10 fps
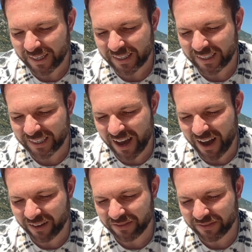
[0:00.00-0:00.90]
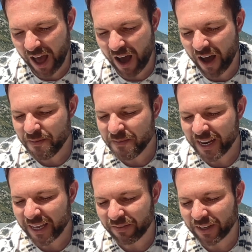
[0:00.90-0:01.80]
It's tough. I'm
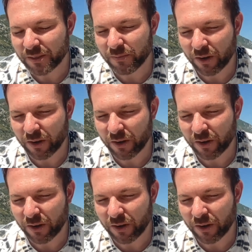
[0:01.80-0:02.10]
going to give it to